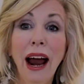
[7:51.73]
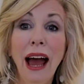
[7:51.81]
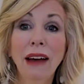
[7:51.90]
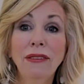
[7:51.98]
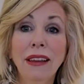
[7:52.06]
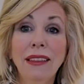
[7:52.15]

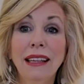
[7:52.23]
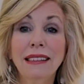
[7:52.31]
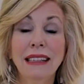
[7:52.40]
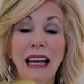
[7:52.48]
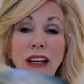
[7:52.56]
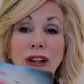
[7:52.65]
having
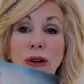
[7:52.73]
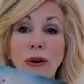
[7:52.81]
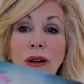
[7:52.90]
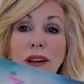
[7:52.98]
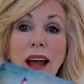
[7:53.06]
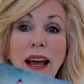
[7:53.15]
this in
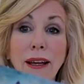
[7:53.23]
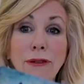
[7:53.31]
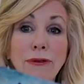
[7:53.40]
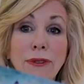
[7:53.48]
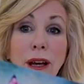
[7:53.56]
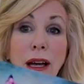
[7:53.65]
your
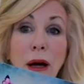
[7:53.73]
life,